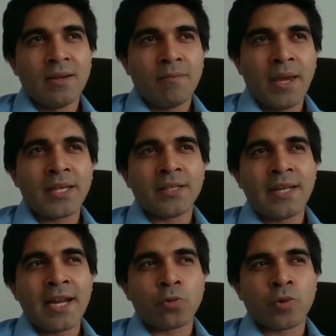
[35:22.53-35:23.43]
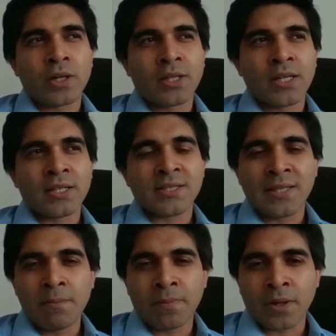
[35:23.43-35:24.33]
networking a
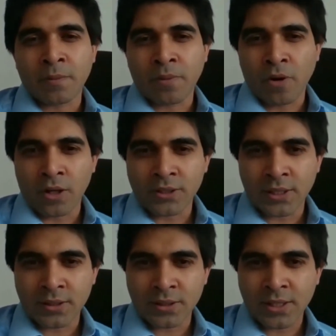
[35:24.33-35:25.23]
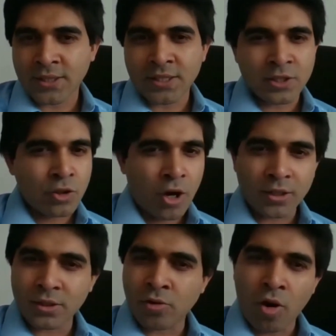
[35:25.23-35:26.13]
simpler process because it's
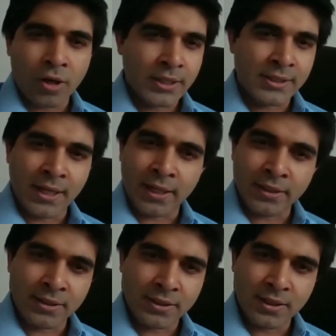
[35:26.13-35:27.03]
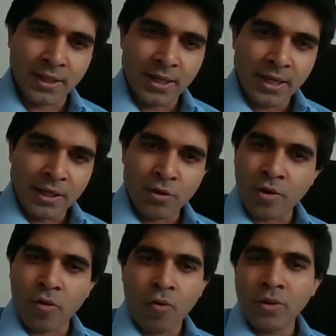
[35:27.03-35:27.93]
not rocket science.
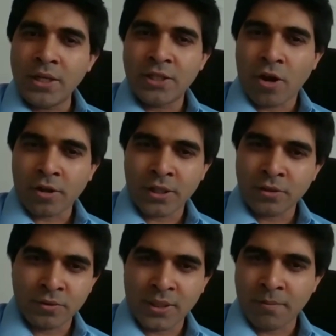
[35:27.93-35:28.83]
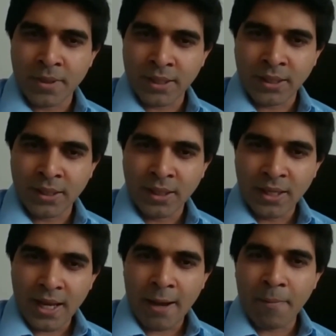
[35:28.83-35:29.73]
You're only talking to somebody
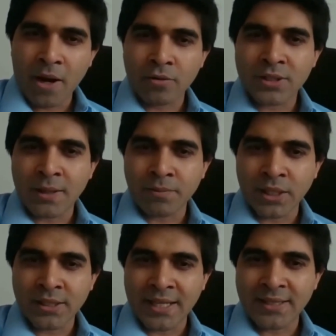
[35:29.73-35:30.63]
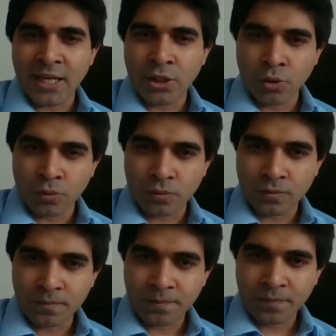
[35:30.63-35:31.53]
about something that they do.
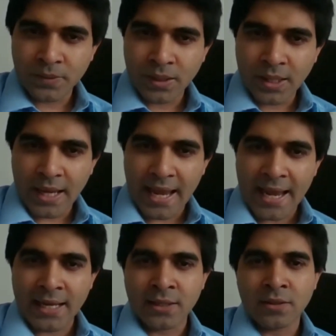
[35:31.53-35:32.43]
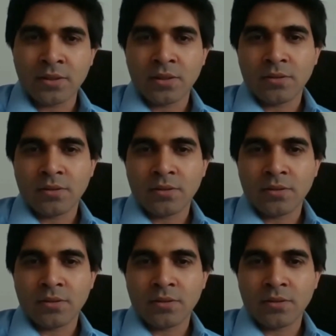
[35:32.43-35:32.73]
And